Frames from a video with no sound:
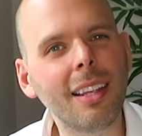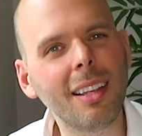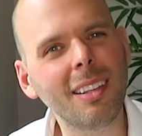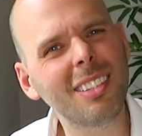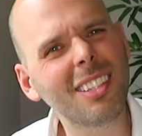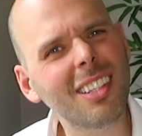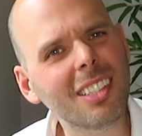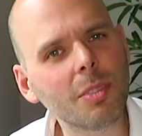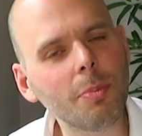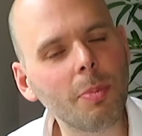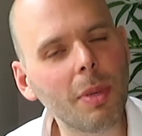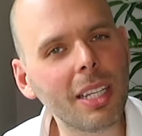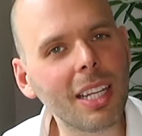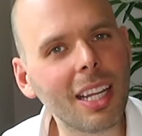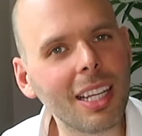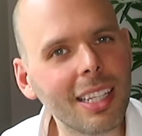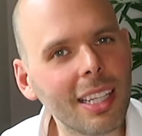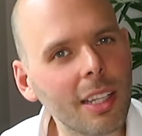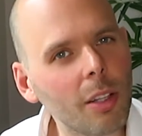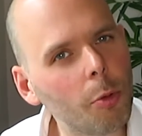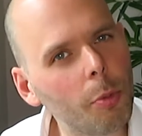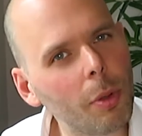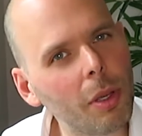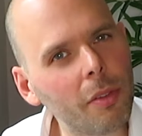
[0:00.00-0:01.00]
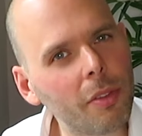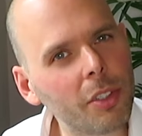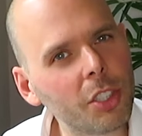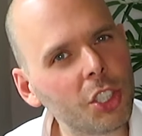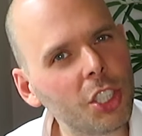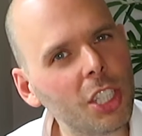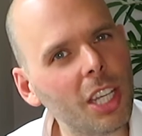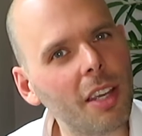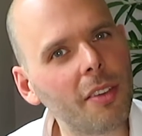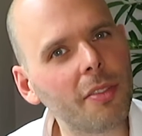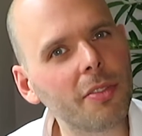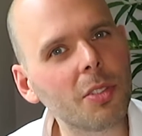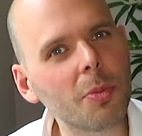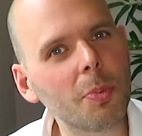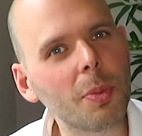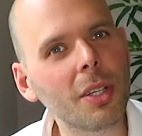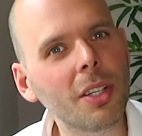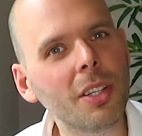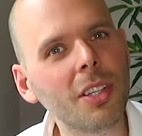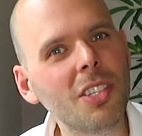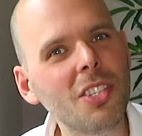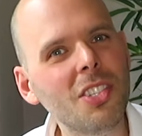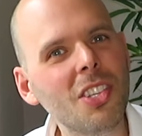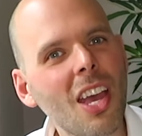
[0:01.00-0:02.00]
It does mean a little bit of a shift
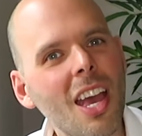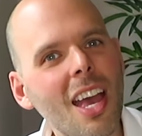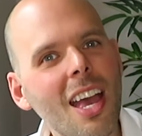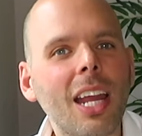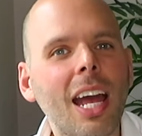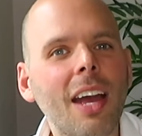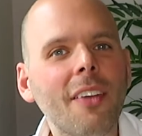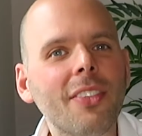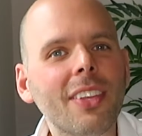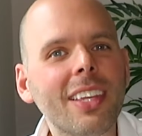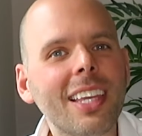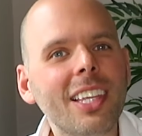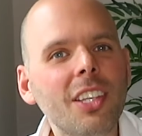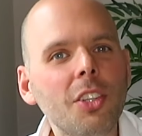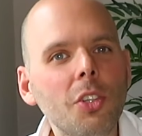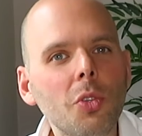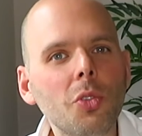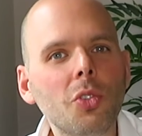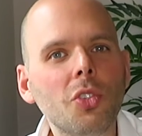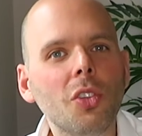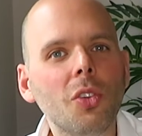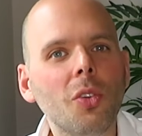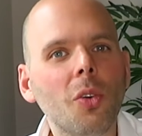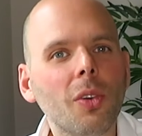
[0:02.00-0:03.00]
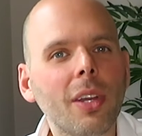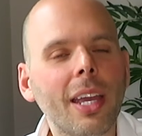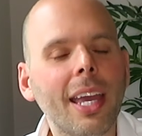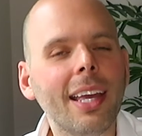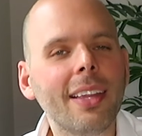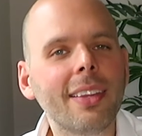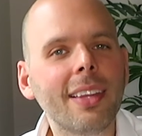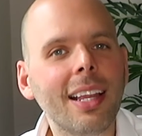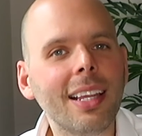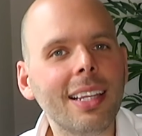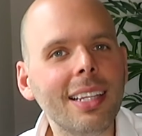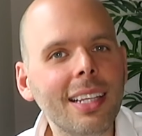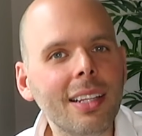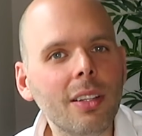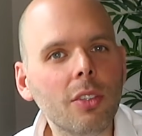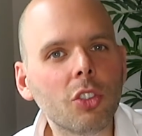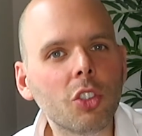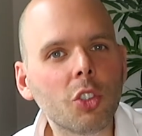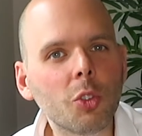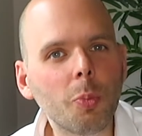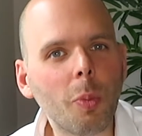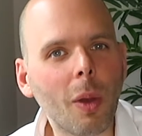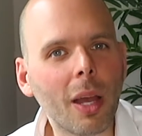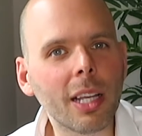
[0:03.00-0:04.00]
because you're going to have to get used to not getting that little
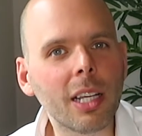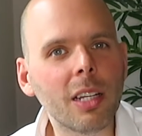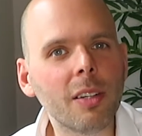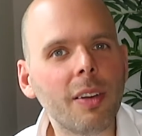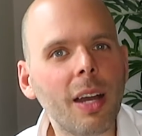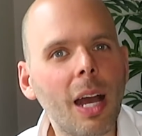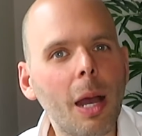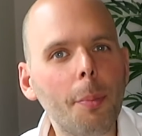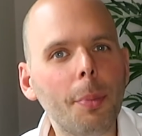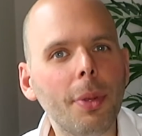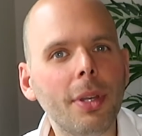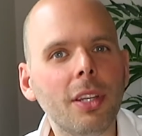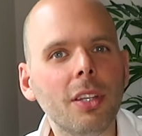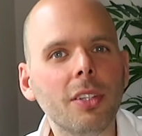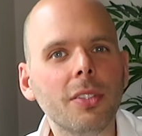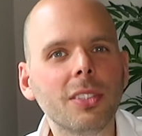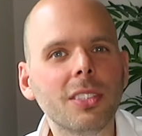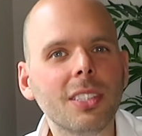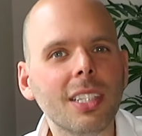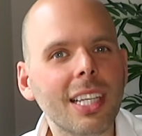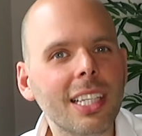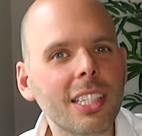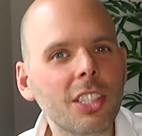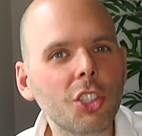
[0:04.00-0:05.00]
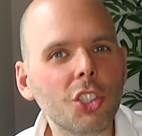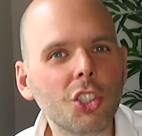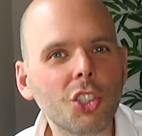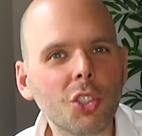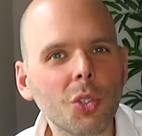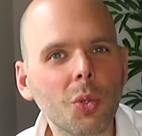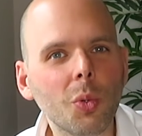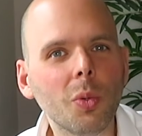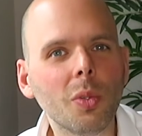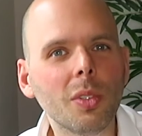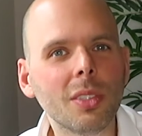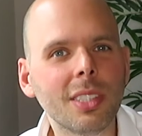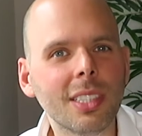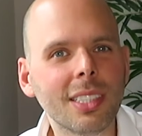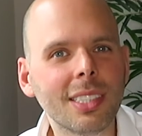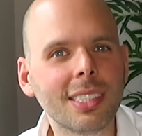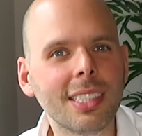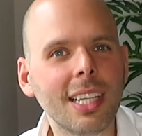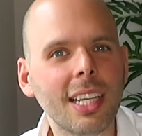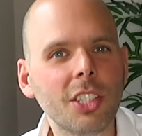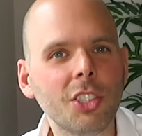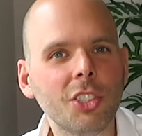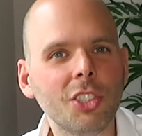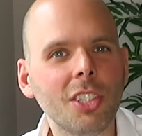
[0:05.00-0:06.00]
spike of happiness in short
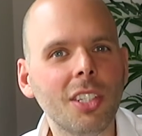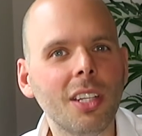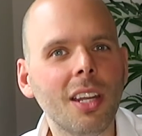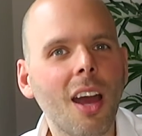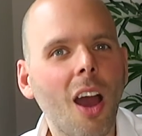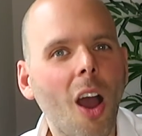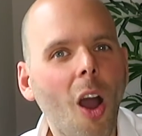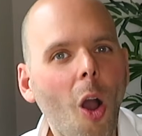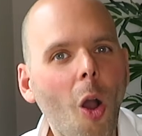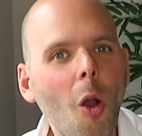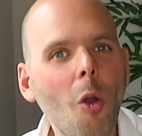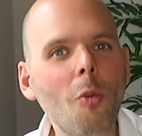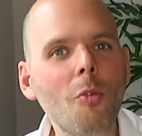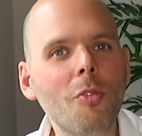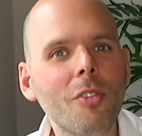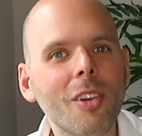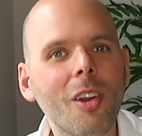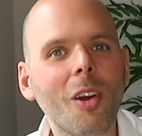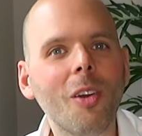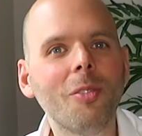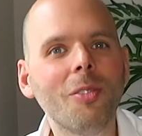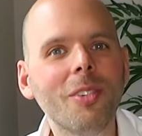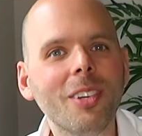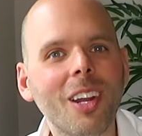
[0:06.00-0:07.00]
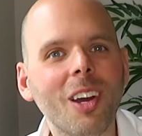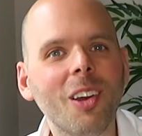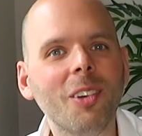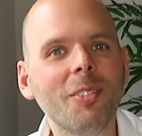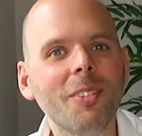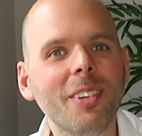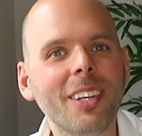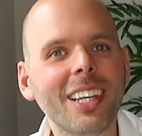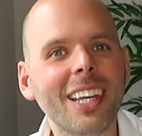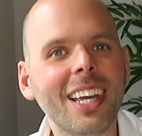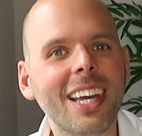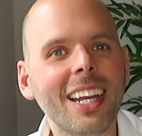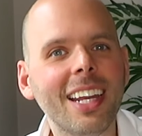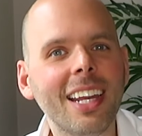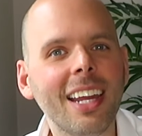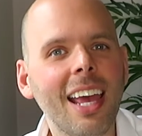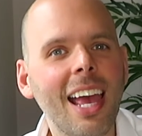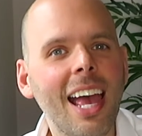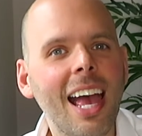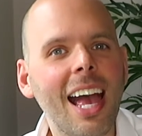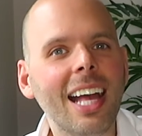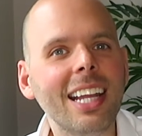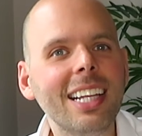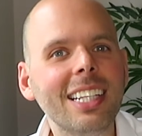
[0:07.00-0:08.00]
succession over and over and over again,
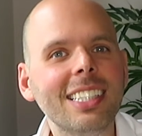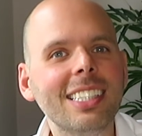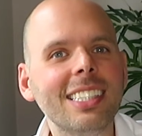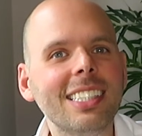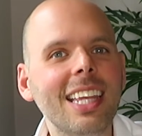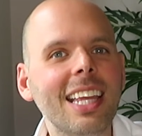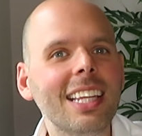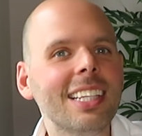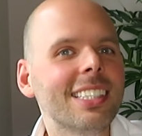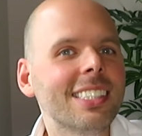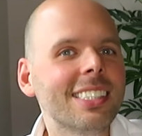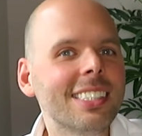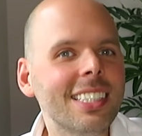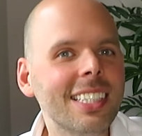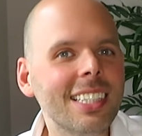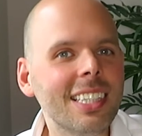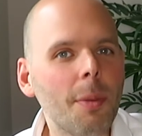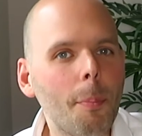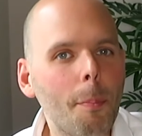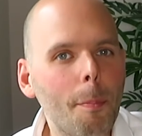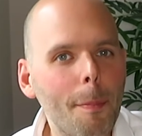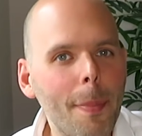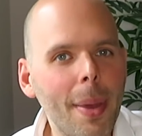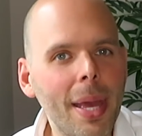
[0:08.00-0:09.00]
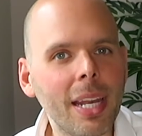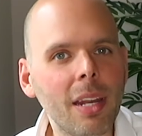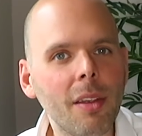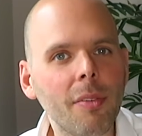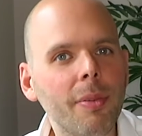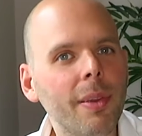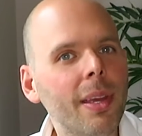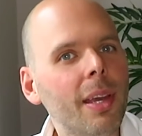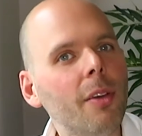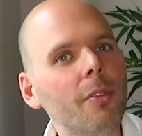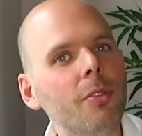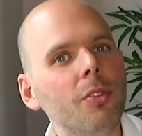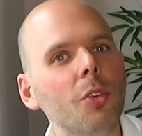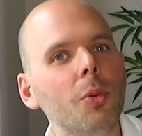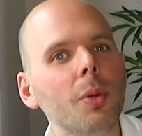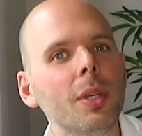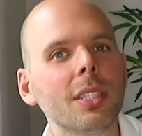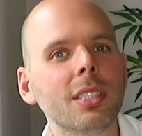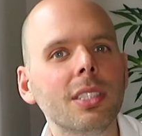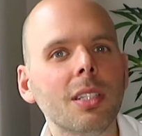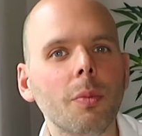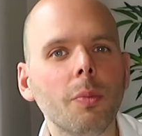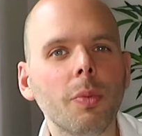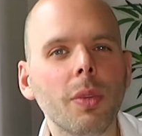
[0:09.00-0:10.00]
and instead see the benefit of
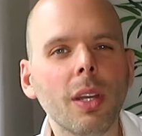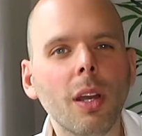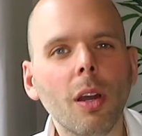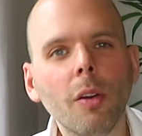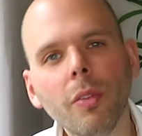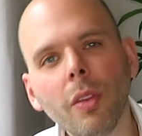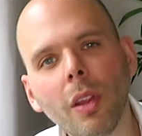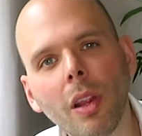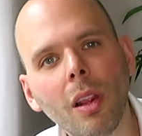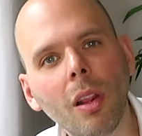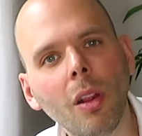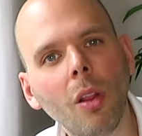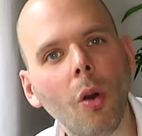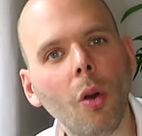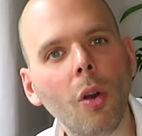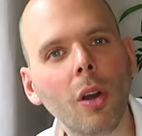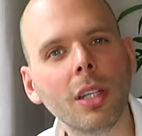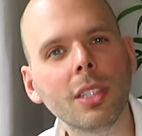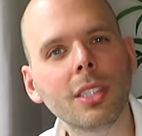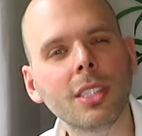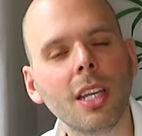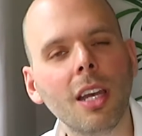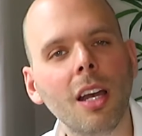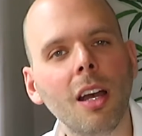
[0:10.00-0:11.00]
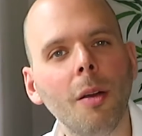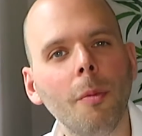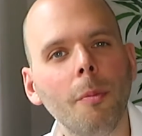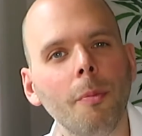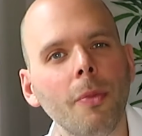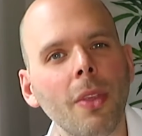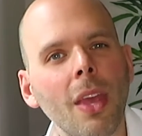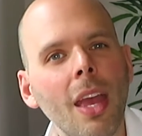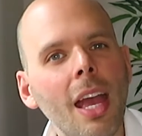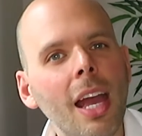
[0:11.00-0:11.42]
doing something over the longer term.